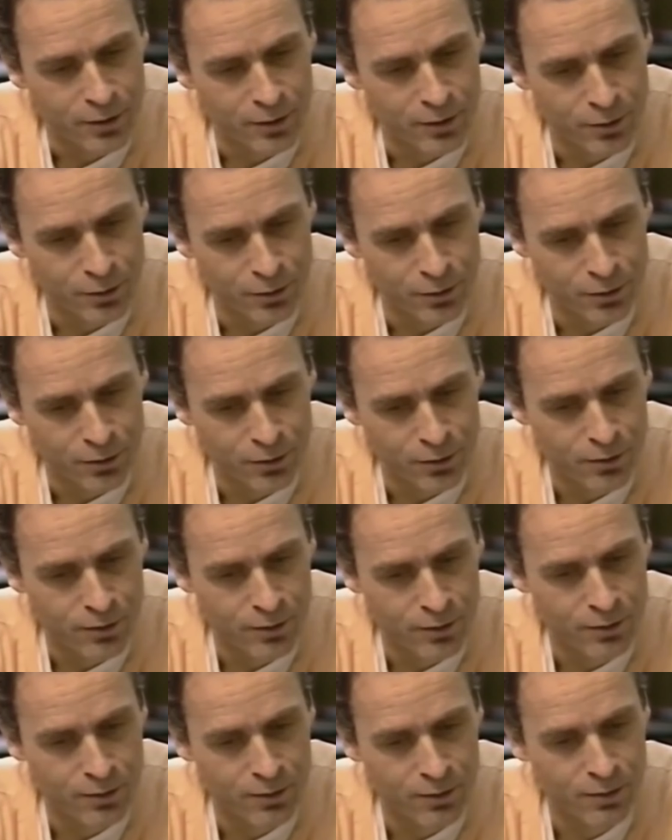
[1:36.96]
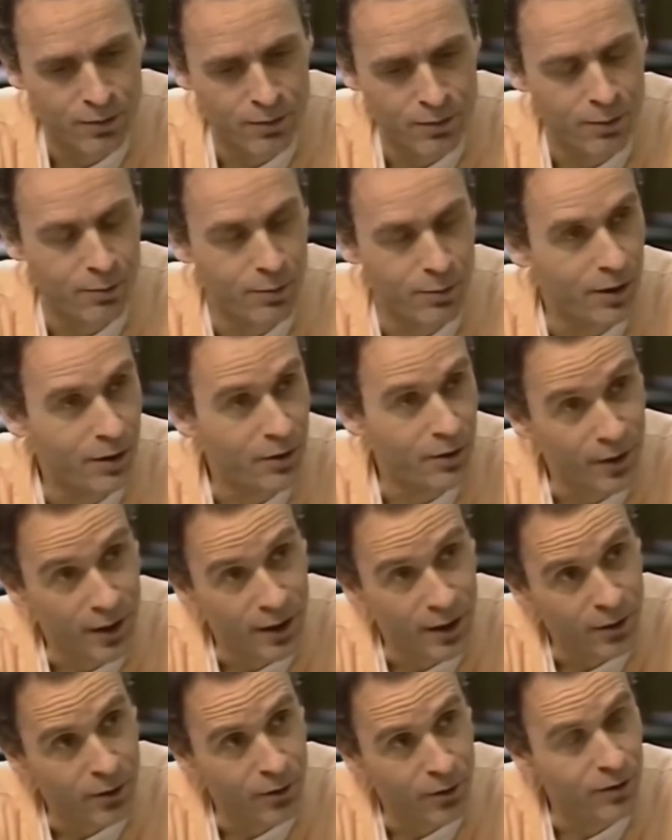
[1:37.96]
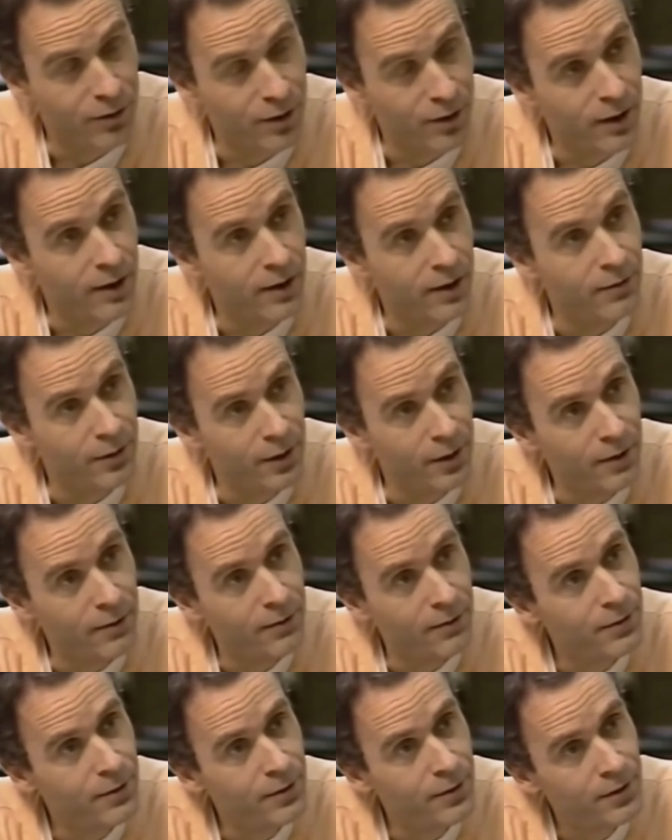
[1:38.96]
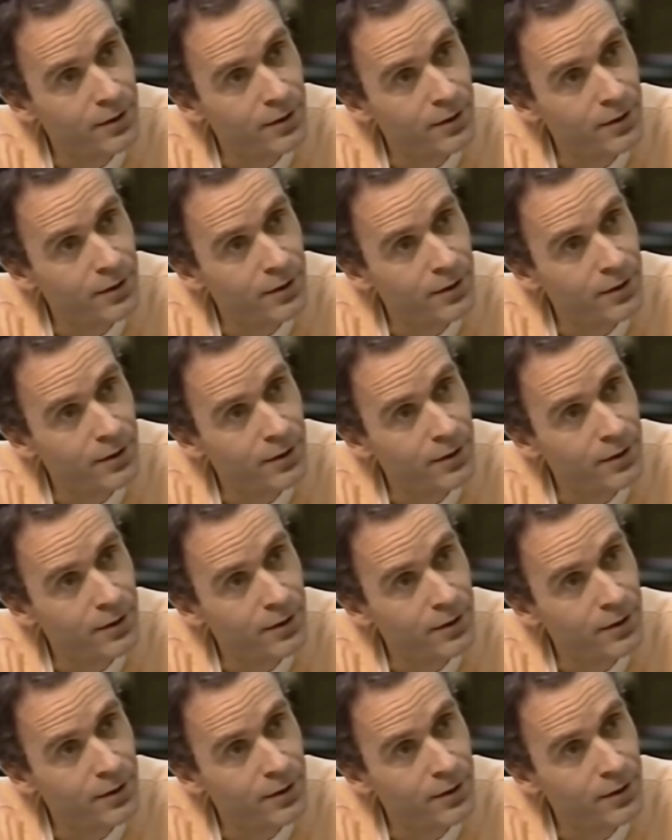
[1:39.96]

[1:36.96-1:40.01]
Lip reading: use the minutes and hours that I have left